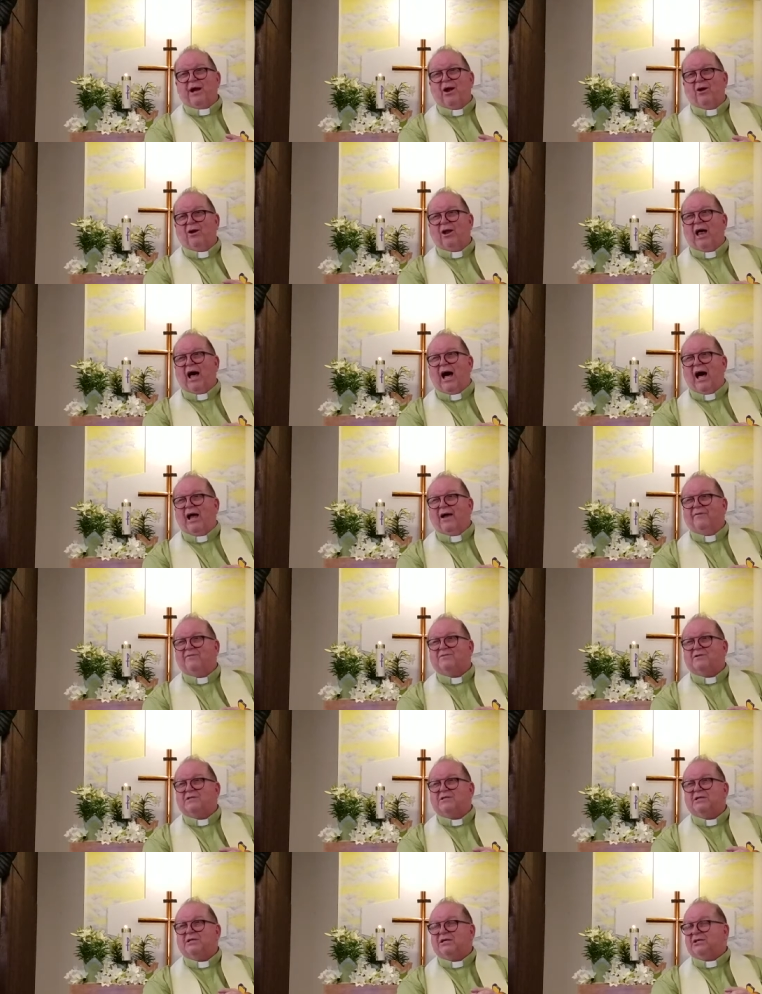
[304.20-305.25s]
in our
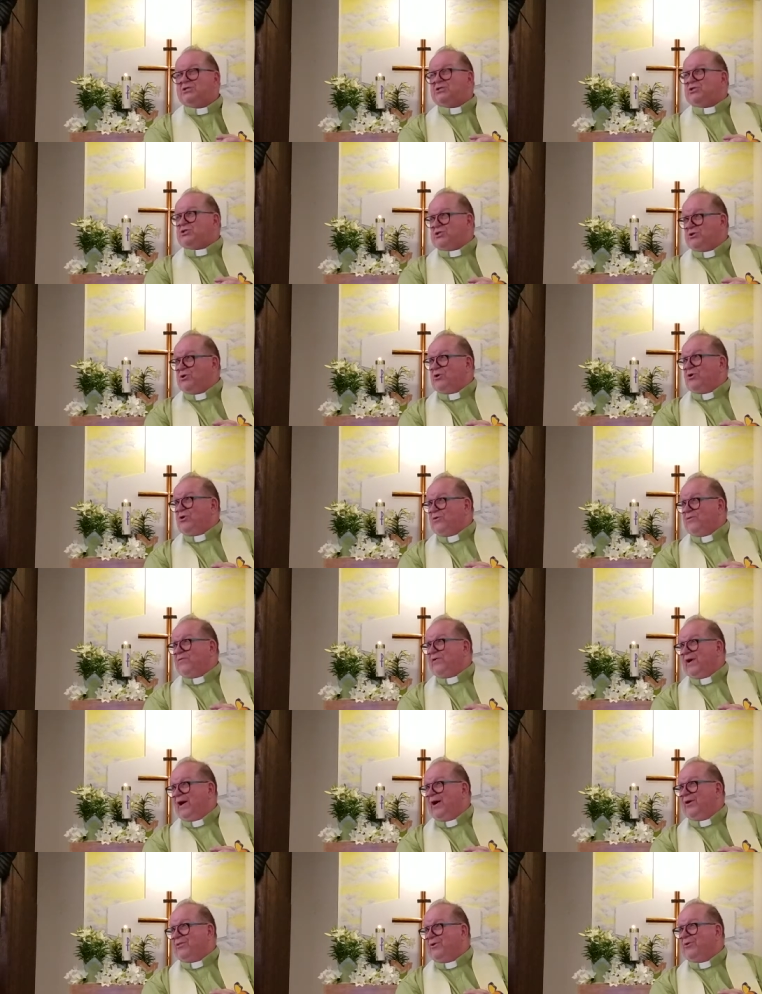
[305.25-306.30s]
lives is
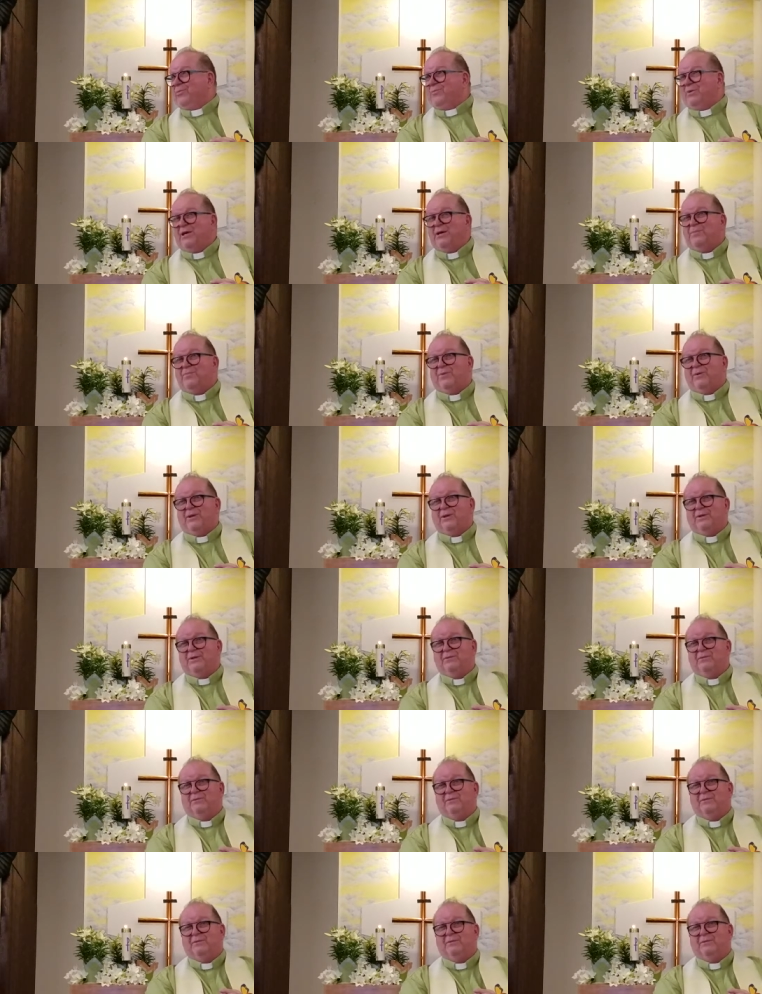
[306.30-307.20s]
serve other people.